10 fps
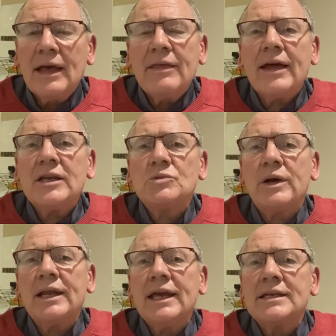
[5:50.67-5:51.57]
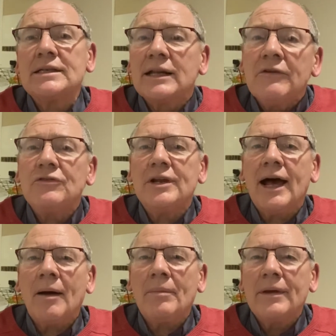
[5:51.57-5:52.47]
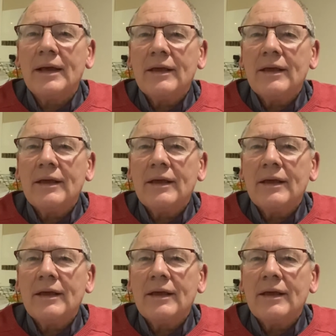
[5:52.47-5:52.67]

That is when he is lifted up,